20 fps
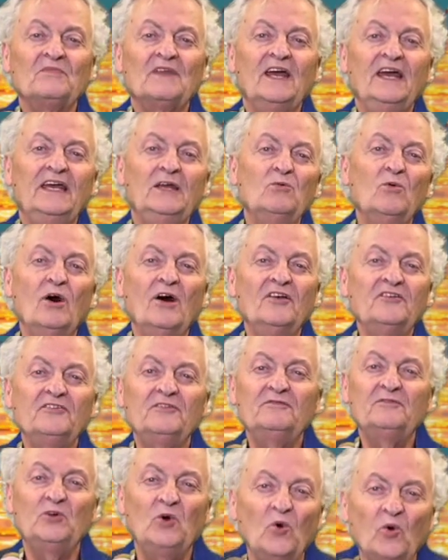He was,
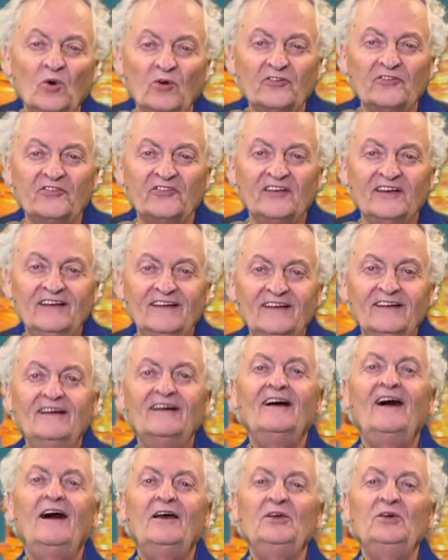of course,
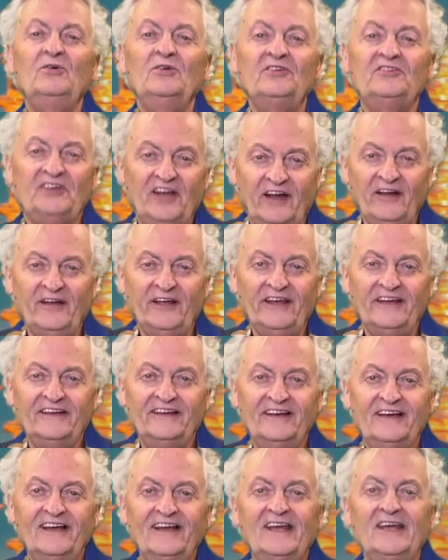a Unitarian
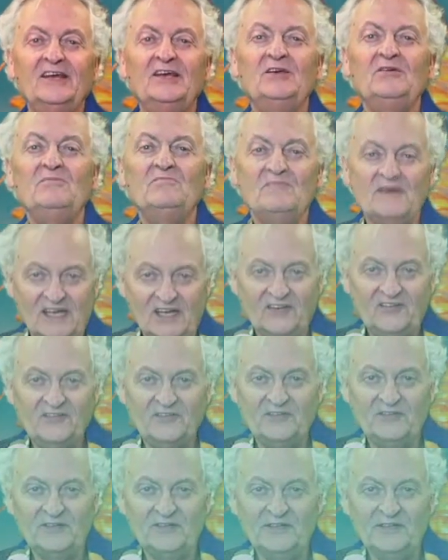minister.